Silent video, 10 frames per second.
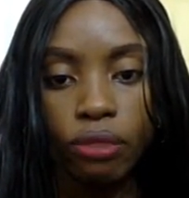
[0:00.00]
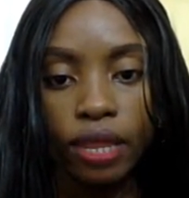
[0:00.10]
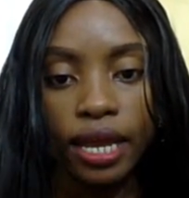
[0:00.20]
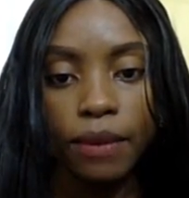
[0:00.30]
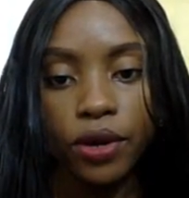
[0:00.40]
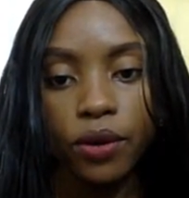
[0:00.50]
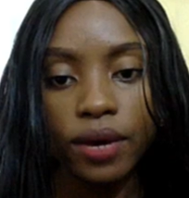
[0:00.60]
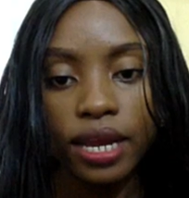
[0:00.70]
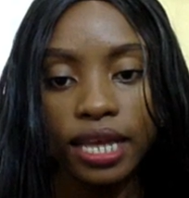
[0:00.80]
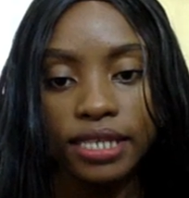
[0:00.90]
and Muyiwa
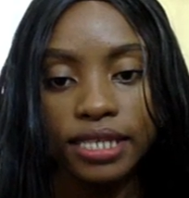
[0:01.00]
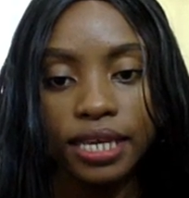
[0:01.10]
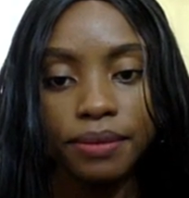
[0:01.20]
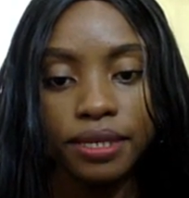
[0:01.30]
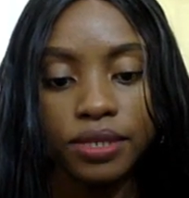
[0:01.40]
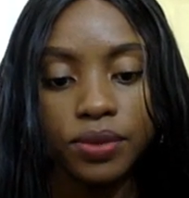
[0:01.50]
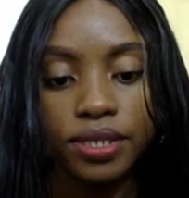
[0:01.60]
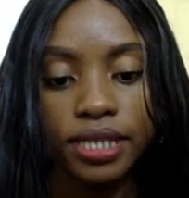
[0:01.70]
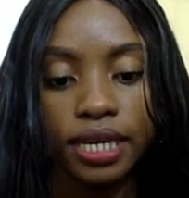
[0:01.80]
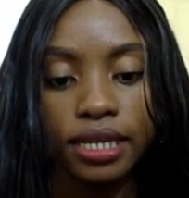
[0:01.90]
last name is what?
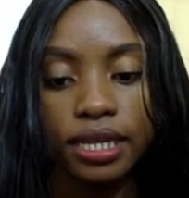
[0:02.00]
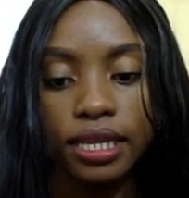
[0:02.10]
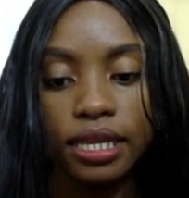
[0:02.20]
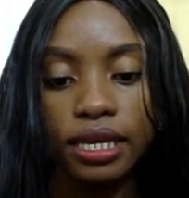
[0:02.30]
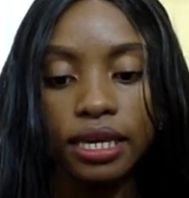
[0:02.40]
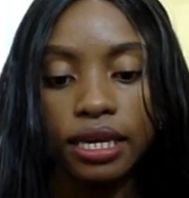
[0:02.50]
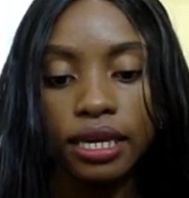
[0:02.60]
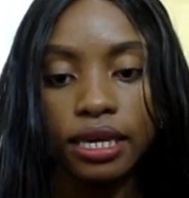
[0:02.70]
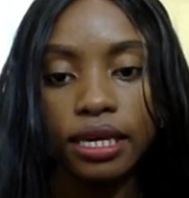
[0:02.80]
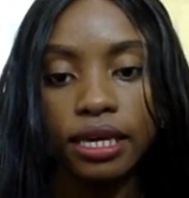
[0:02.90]
Adeleke.
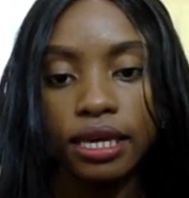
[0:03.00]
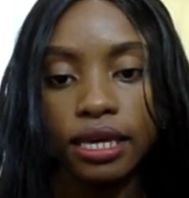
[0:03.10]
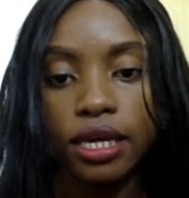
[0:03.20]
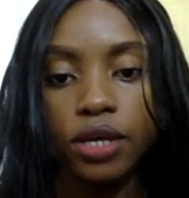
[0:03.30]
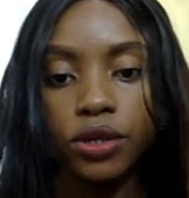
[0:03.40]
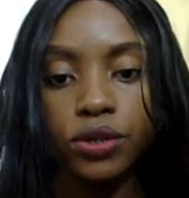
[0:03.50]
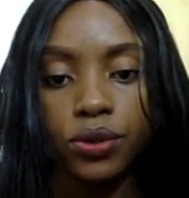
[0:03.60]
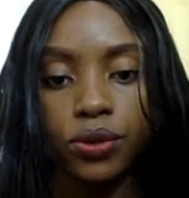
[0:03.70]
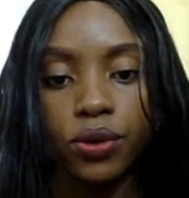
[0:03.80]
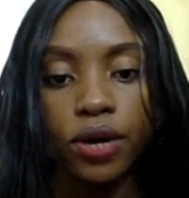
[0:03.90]

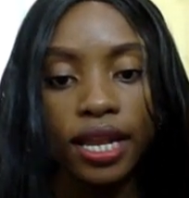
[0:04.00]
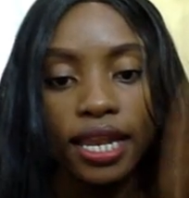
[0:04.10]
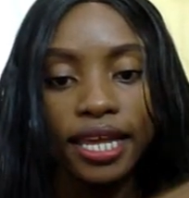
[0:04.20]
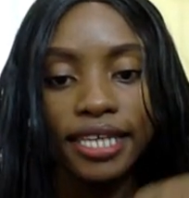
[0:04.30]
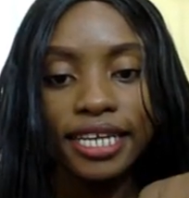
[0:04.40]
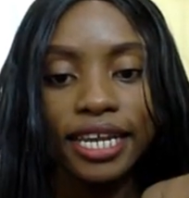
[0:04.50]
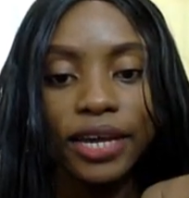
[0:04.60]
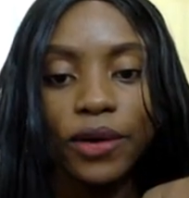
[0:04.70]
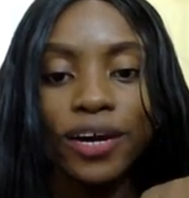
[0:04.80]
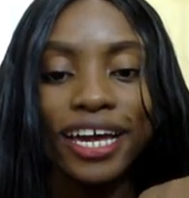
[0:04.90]
So let's click
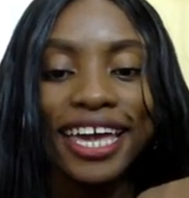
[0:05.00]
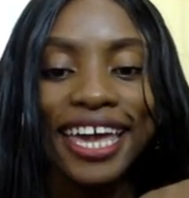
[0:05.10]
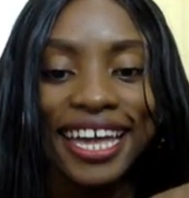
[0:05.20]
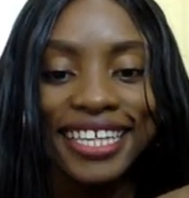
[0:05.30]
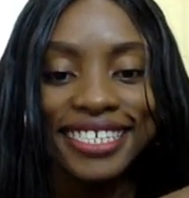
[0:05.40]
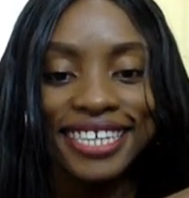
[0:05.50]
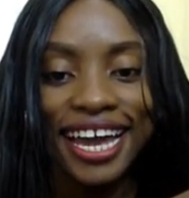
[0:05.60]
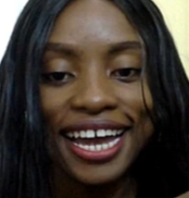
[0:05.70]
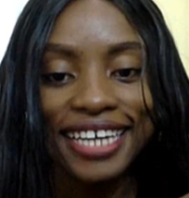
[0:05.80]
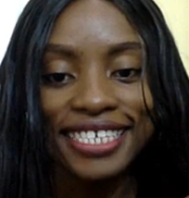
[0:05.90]
on get the
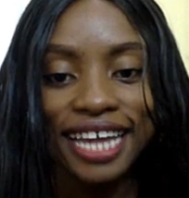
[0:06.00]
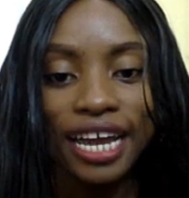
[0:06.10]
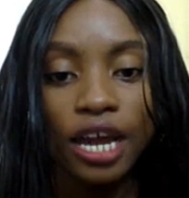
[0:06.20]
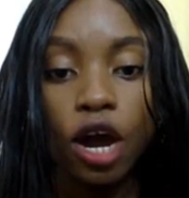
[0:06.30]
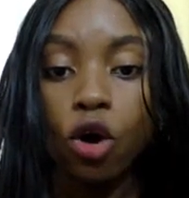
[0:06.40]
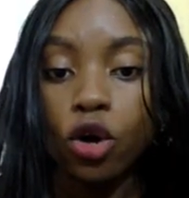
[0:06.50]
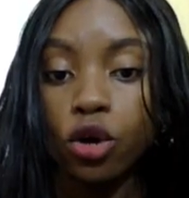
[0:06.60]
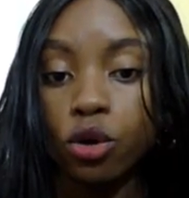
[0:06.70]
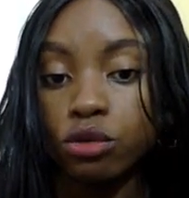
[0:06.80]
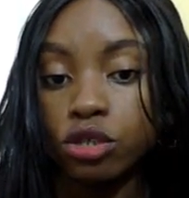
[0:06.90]
hashtag, or you
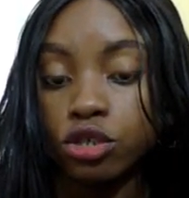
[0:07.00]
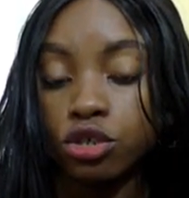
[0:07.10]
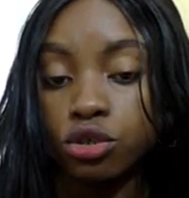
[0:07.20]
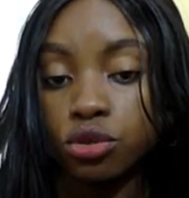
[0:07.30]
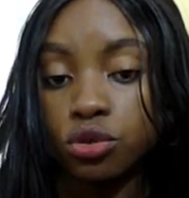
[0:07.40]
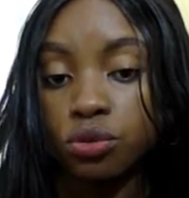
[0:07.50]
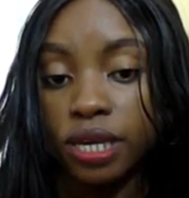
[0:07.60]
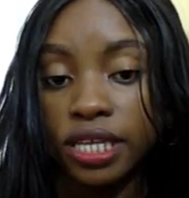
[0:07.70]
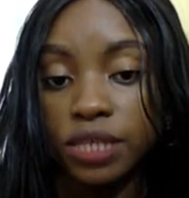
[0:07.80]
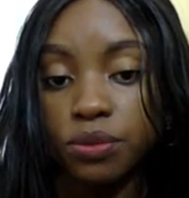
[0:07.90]
could choose to make
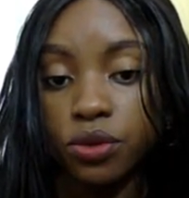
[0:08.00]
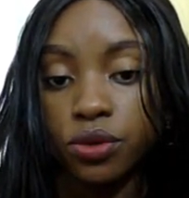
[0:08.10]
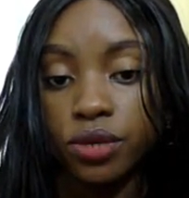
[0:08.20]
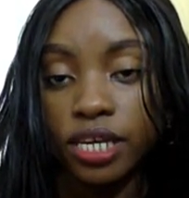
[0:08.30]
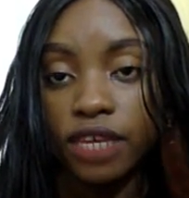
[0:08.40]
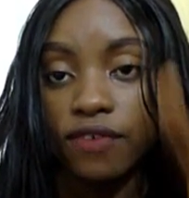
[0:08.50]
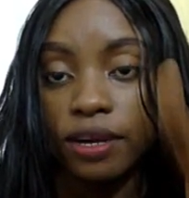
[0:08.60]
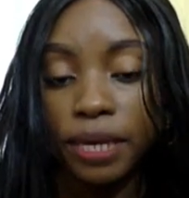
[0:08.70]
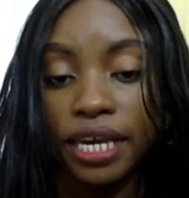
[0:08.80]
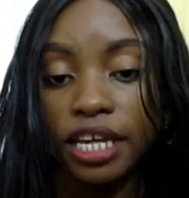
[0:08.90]
it more unique. If you are
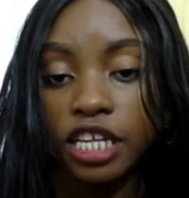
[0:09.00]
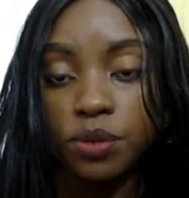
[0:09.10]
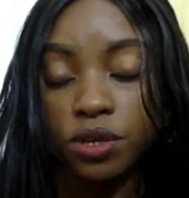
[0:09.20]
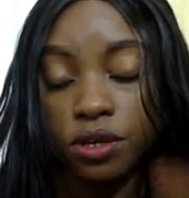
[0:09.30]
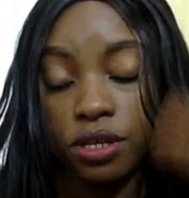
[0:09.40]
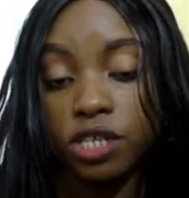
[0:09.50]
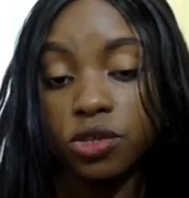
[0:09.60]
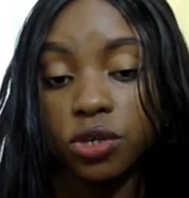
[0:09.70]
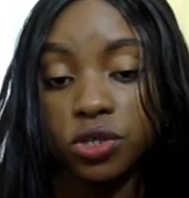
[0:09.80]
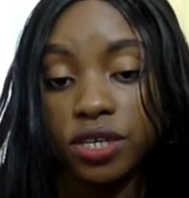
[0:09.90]
making it more unique, it's going
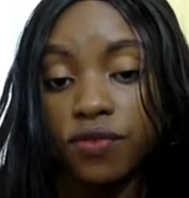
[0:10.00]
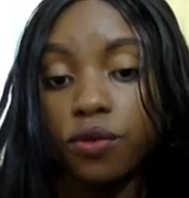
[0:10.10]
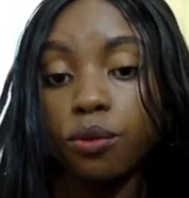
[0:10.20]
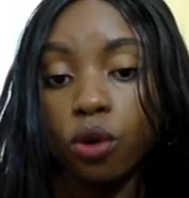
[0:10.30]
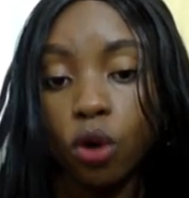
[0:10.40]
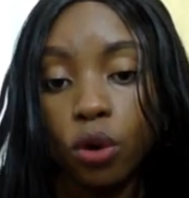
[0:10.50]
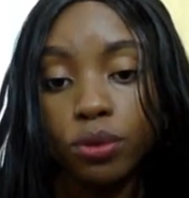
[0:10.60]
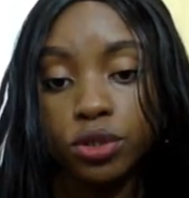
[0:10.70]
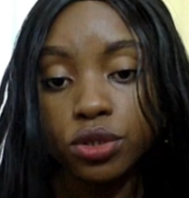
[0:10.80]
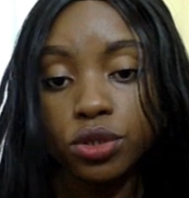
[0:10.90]
to give you more
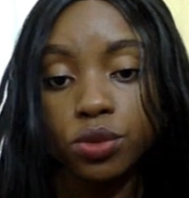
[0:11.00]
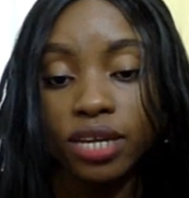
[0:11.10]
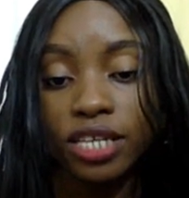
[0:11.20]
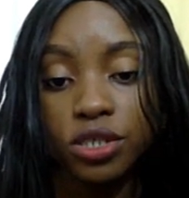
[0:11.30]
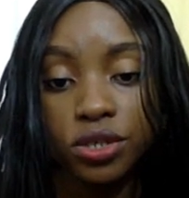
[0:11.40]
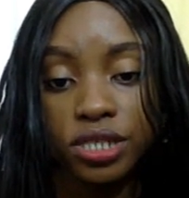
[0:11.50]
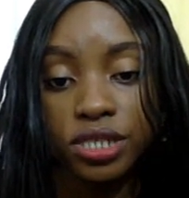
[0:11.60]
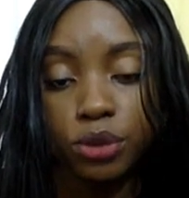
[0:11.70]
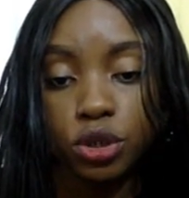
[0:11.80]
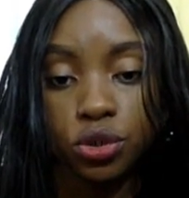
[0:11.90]
options, but let's just keep it
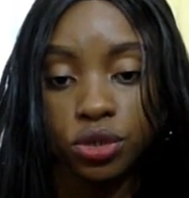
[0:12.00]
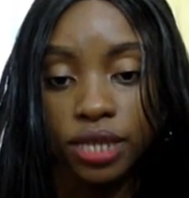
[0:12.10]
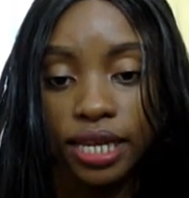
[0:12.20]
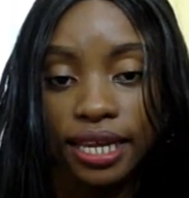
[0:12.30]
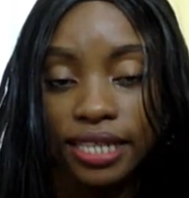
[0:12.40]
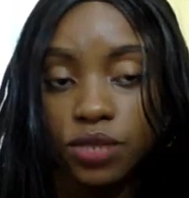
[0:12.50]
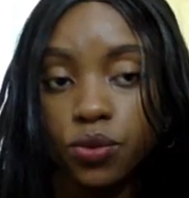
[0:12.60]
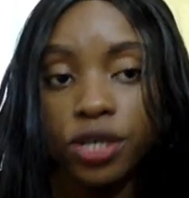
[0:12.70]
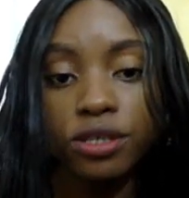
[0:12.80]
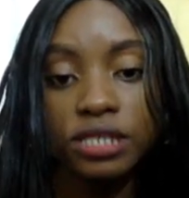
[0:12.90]
short at that.
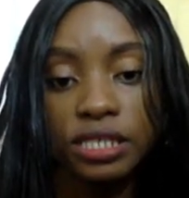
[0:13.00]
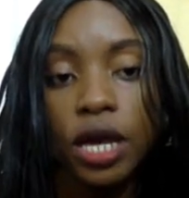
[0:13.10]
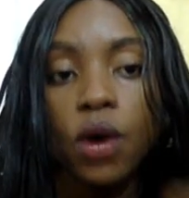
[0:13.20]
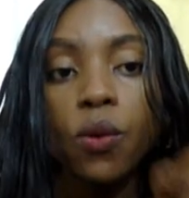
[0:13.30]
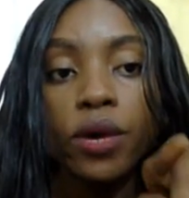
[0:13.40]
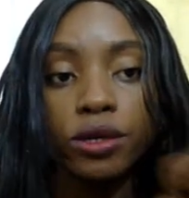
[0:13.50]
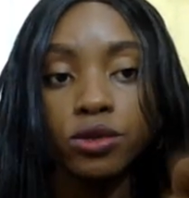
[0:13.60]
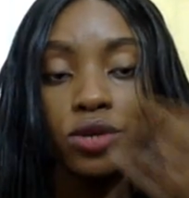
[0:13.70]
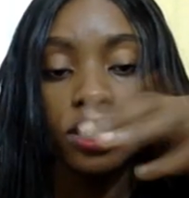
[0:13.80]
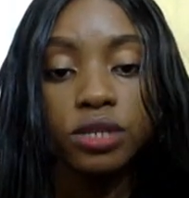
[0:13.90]
When you're
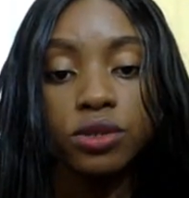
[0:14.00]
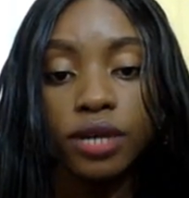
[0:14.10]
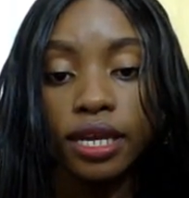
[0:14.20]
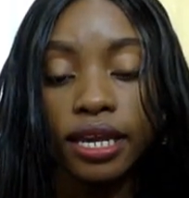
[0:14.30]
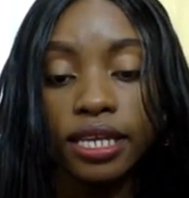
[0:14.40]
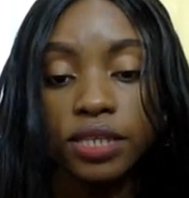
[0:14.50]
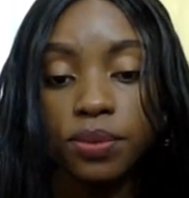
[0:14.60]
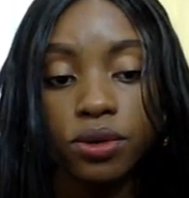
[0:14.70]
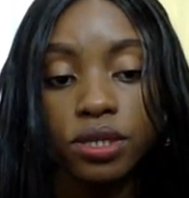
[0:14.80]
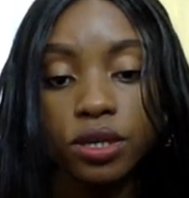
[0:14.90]
doing it, you can explore
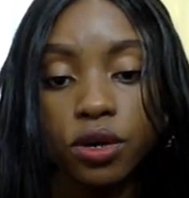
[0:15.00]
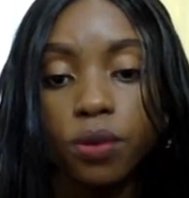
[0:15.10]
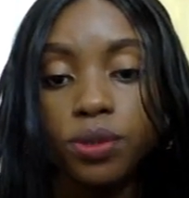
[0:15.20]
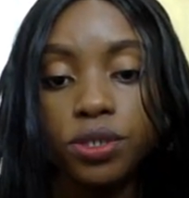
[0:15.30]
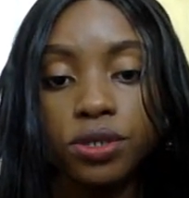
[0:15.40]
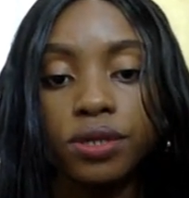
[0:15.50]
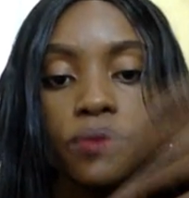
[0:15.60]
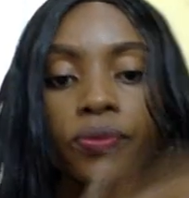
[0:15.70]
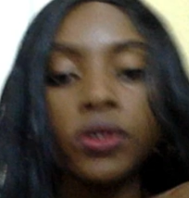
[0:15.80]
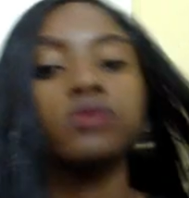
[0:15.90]
the option.
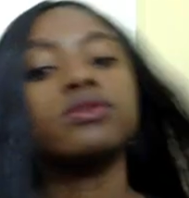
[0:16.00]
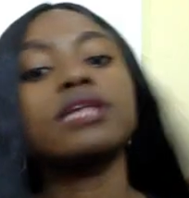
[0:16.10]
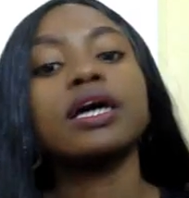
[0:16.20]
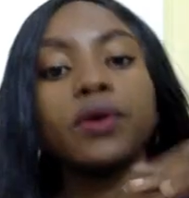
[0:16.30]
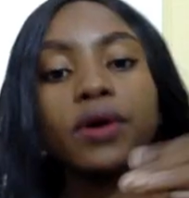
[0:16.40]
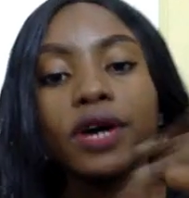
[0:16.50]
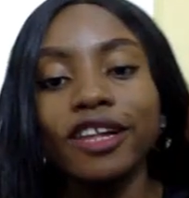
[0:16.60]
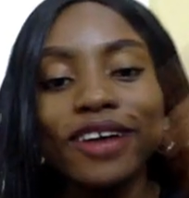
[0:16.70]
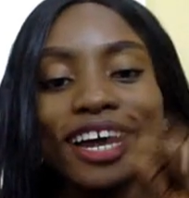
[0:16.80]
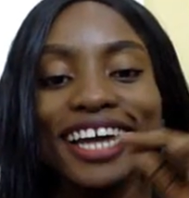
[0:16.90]
So now
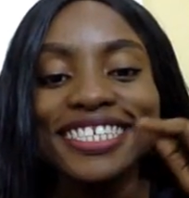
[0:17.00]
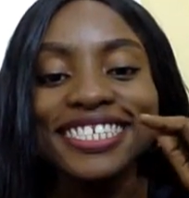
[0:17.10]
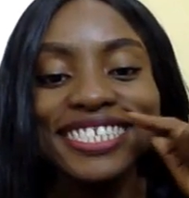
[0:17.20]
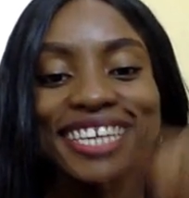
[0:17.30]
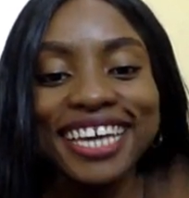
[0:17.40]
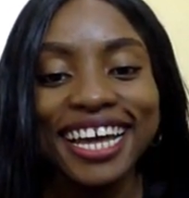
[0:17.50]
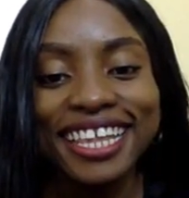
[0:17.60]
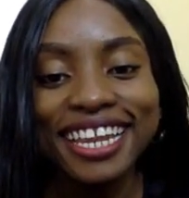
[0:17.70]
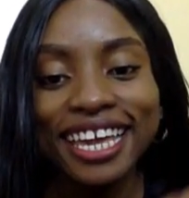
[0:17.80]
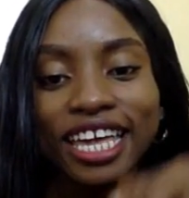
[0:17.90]
look at the
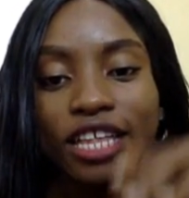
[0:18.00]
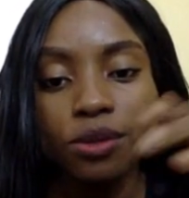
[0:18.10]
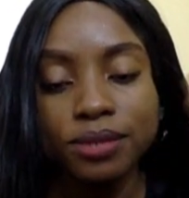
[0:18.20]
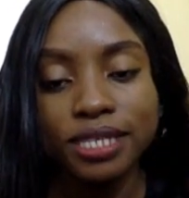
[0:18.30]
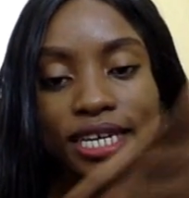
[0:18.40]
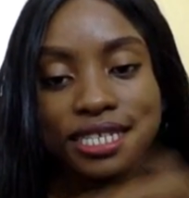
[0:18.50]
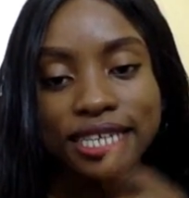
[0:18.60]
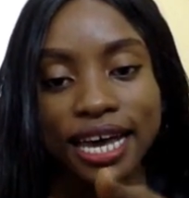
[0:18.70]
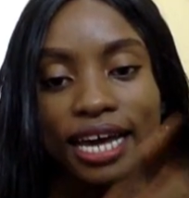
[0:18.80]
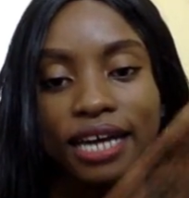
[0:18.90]
Adeleke nuptial
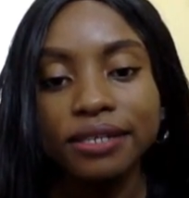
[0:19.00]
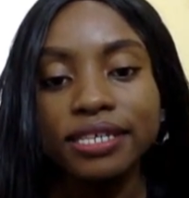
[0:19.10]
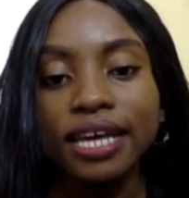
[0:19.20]
tiles.